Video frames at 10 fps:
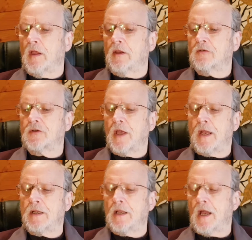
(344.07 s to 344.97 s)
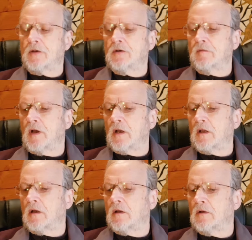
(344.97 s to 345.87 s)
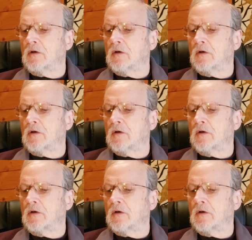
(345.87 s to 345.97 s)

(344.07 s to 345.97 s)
is there any Ajivaka